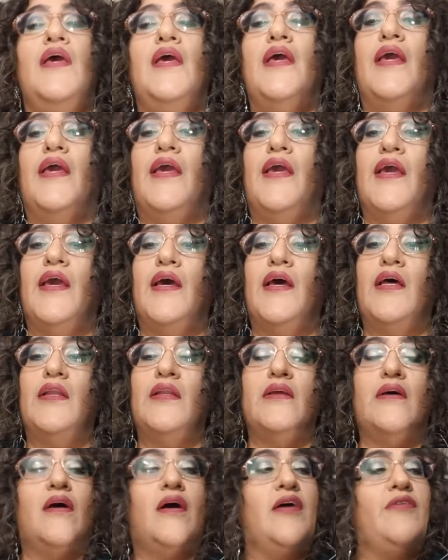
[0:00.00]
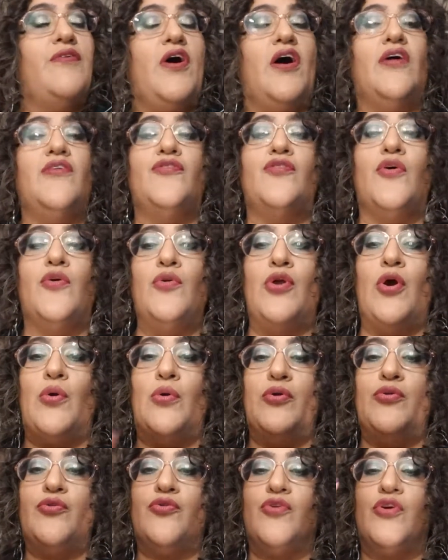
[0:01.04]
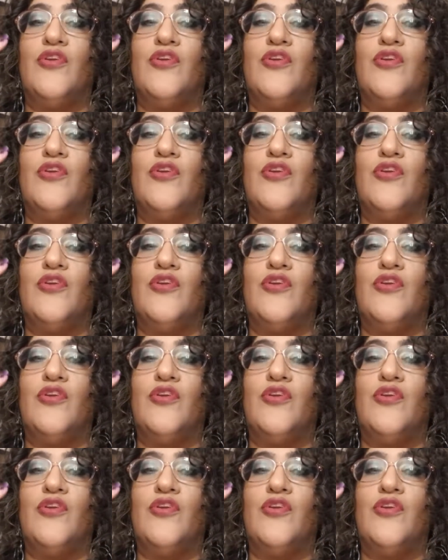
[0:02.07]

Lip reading: And I've also noticed